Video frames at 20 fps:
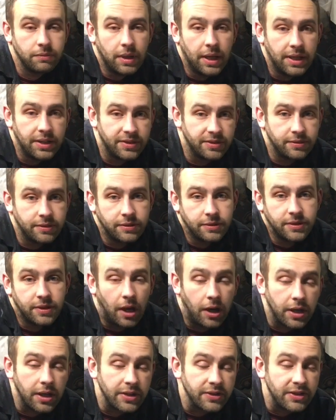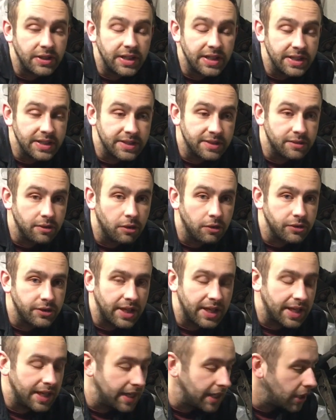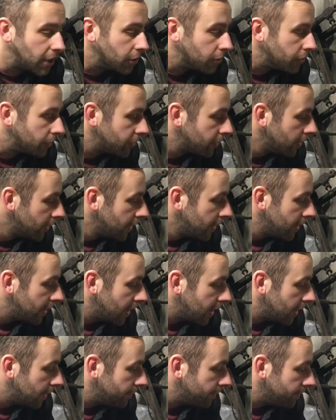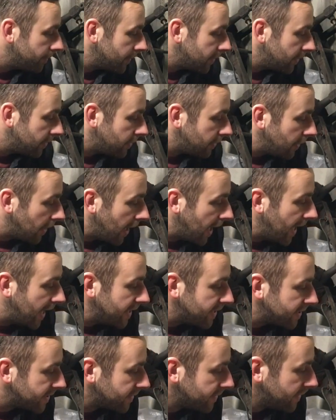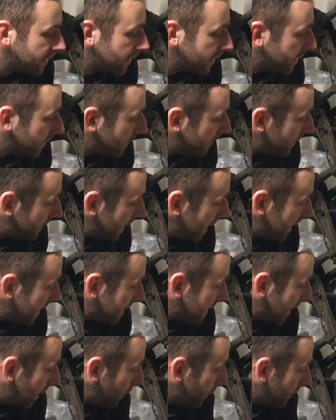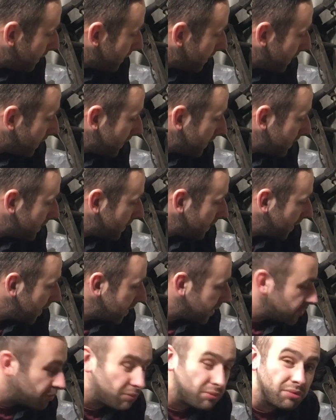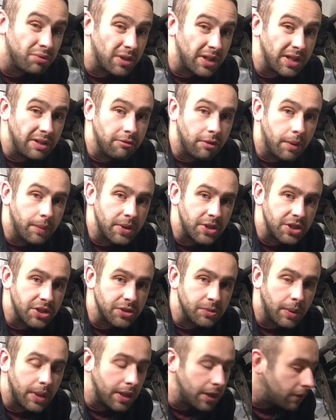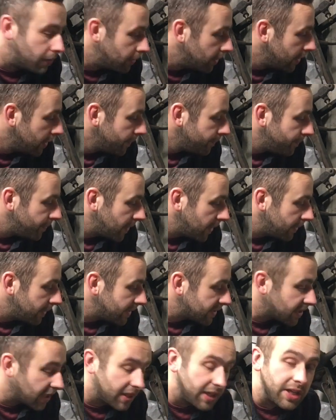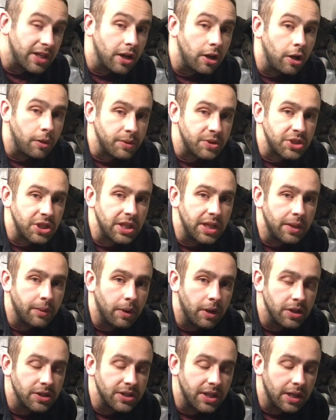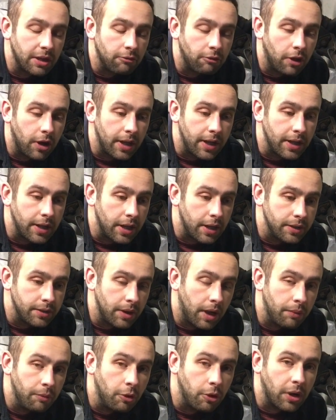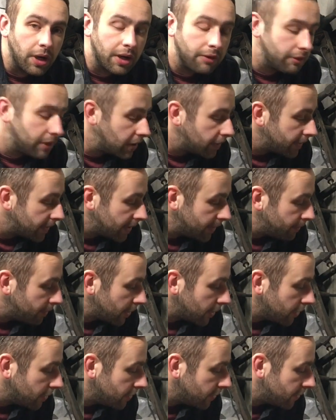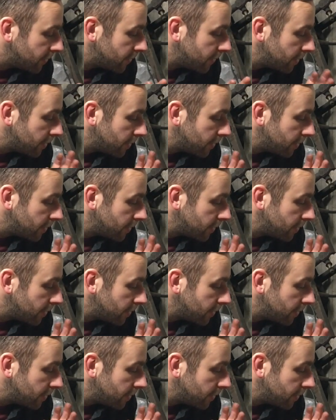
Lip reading: stuck, isn't it? It's not exactly any good. The head itself is pretty rubbish as well. It's going to need a lot of machining work to get it right. I'm not going to get rid of it because